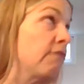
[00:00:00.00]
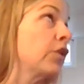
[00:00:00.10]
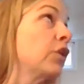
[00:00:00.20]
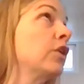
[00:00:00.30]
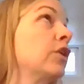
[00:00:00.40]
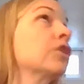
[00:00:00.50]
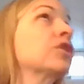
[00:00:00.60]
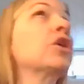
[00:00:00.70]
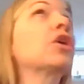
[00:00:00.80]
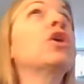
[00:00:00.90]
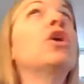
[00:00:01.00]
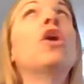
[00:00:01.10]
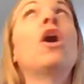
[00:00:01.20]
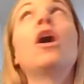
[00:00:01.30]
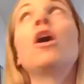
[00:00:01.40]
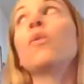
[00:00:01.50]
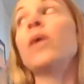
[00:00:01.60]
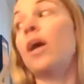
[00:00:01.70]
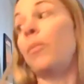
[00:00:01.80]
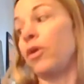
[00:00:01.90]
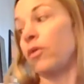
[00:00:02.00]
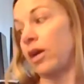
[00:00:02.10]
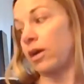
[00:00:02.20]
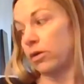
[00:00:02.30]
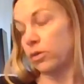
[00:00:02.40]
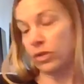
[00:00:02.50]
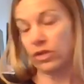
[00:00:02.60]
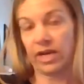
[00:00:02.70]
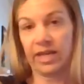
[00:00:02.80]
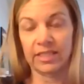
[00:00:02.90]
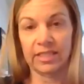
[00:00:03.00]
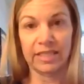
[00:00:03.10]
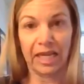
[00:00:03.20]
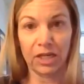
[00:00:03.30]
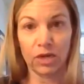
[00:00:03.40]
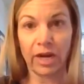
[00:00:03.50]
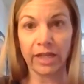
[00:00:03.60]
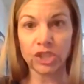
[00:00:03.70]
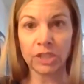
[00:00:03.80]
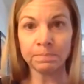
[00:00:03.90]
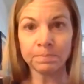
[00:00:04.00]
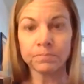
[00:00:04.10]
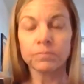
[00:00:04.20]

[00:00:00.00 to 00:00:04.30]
full circle all the way up and around with your eyes in a second direction.